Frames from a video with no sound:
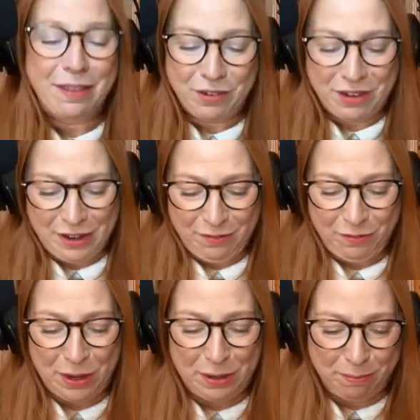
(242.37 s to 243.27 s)
got kind
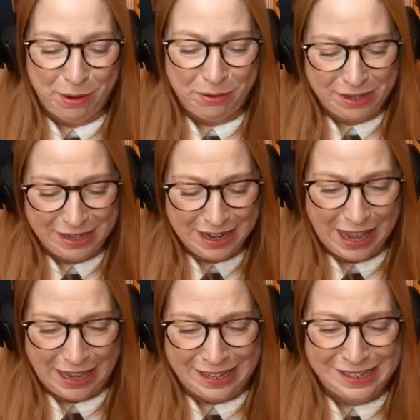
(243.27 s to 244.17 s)
of weird broken
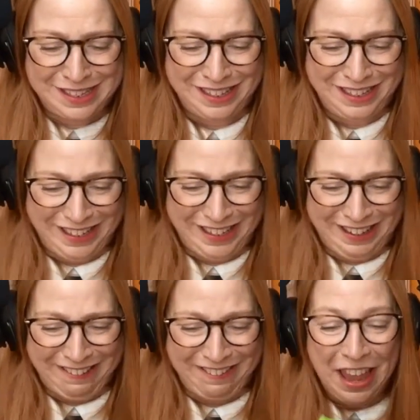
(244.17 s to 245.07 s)
necks.
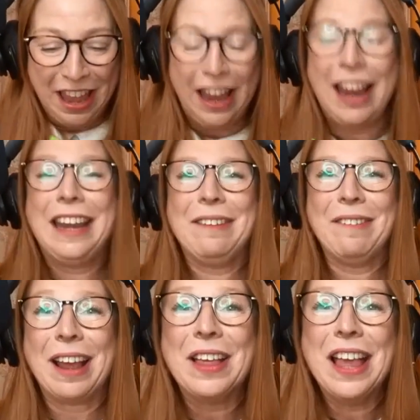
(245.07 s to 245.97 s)

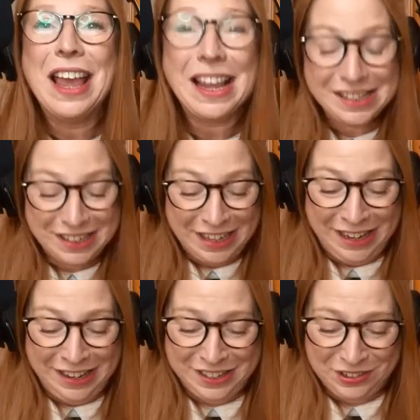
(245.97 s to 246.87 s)
Anyway, it's an
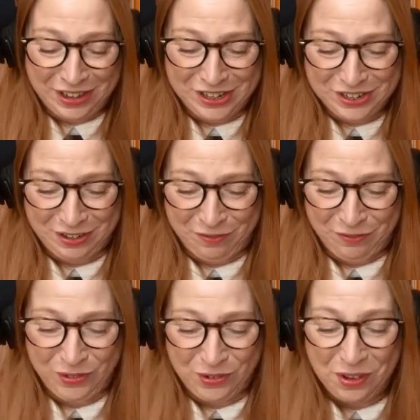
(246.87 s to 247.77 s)
illustration
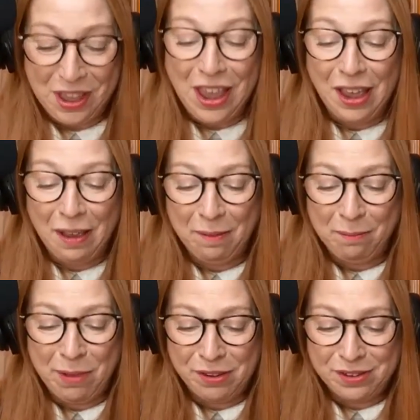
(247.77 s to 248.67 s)
for
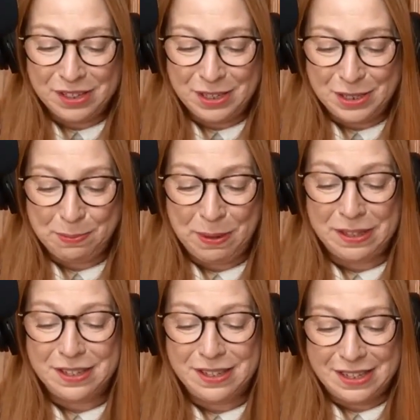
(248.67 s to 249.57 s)
Marks and
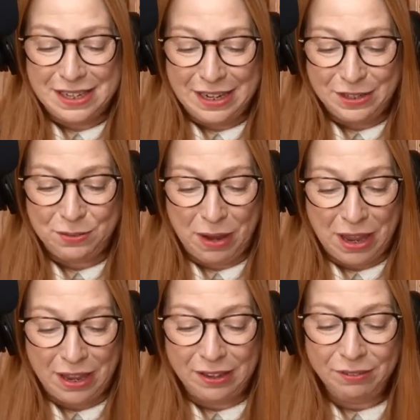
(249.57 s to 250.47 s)
Spencer's
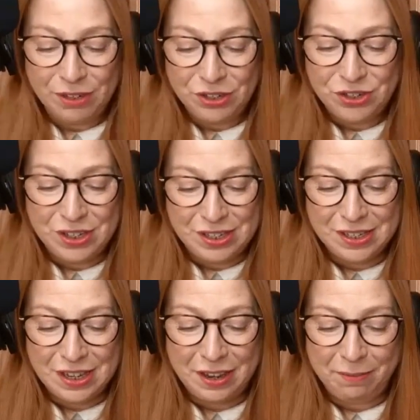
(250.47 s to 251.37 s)
knitwear, which
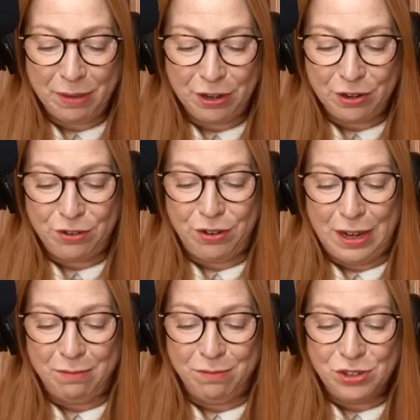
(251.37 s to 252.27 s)
is a
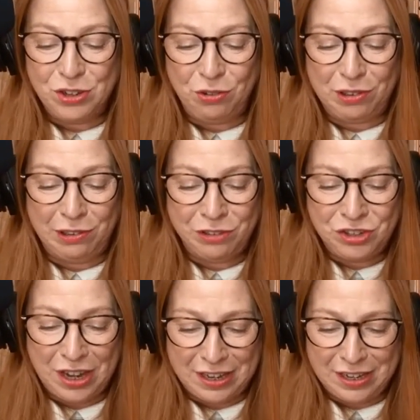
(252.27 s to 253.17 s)
cream toggle
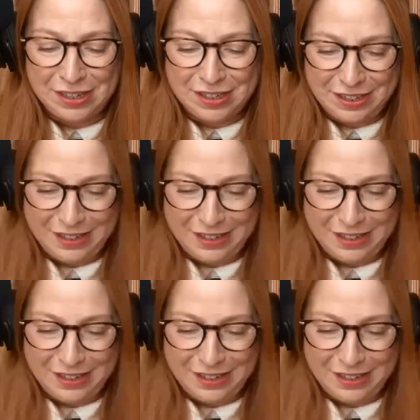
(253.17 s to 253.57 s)
jacket.